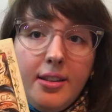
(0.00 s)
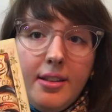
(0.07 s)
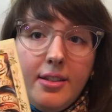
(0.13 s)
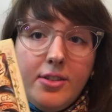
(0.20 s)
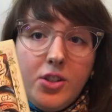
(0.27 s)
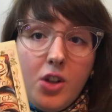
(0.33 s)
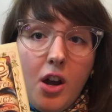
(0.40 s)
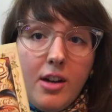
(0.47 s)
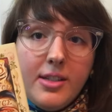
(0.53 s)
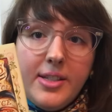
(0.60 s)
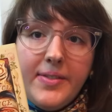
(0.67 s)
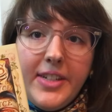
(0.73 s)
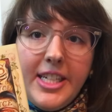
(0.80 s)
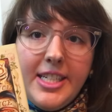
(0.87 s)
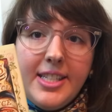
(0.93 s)
Songs
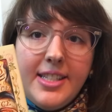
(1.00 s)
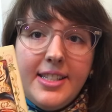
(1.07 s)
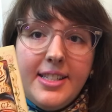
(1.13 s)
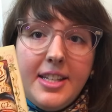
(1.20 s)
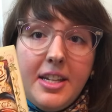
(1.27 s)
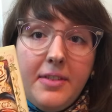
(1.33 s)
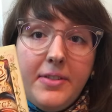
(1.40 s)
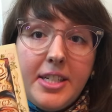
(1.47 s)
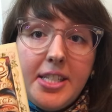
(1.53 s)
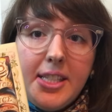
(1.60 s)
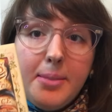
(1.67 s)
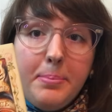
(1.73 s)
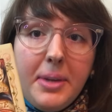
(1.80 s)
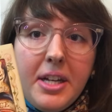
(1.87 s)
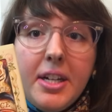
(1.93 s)
of Innocence and of
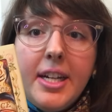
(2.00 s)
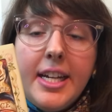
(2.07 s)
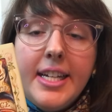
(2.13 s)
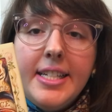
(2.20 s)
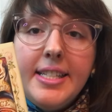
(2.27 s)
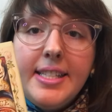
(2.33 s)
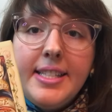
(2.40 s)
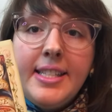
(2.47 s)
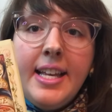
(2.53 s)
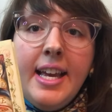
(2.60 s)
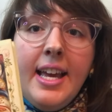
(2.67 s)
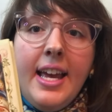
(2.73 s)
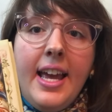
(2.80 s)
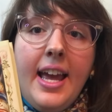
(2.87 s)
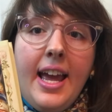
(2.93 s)
Experience.
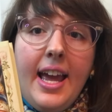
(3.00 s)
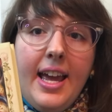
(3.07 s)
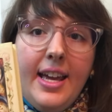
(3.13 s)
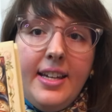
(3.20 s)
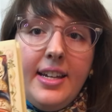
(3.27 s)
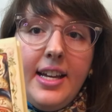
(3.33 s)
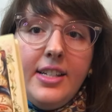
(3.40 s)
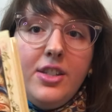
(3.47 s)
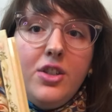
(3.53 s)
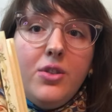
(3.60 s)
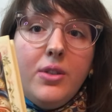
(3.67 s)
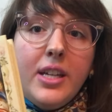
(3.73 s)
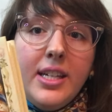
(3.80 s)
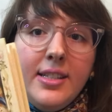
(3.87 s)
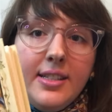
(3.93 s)
And as you
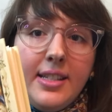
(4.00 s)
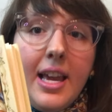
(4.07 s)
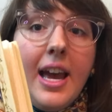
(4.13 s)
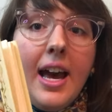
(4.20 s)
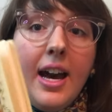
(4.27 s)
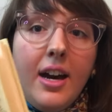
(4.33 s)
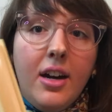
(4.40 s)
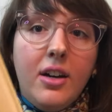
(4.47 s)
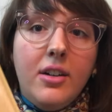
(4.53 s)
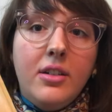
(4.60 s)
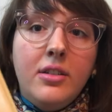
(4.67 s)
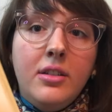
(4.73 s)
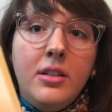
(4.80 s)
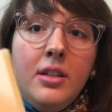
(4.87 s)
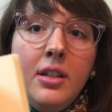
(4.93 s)
can
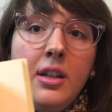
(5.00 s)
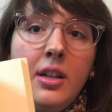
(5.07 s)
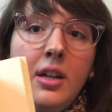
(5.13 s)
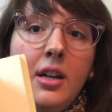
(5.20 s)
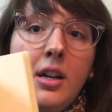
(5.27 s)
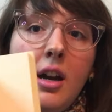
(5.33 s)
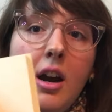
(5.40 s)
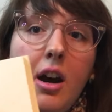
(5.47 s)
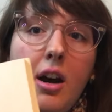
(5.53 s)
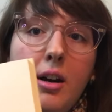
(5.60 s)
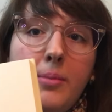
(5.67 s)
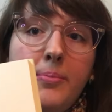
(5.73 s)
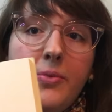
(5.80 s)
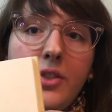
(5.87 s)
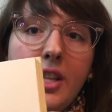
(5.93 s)
tell,
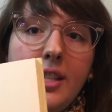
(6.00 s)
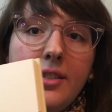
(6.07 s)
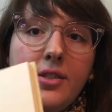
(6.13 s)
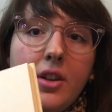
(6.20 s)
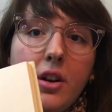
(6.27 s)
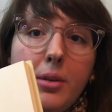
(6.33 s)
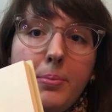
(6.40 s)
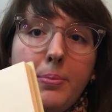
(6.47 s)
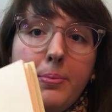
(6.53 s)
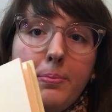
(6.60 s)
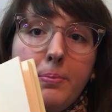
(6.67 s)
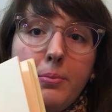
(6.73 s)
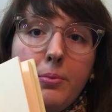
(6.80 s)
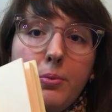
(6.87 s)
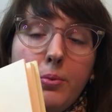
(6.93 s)
these are
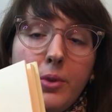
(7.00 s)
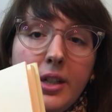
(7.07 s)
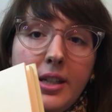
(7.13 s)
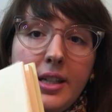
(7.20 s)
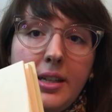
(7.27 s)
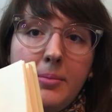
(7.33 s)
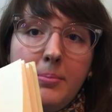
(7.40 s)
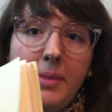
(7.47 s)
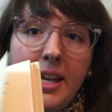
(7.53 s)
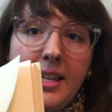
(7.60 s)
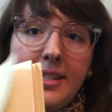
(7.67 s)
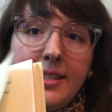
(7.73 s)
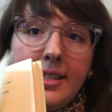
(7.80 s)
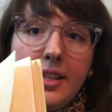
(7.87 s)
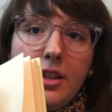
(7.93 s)
really
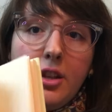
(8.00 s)
amazing.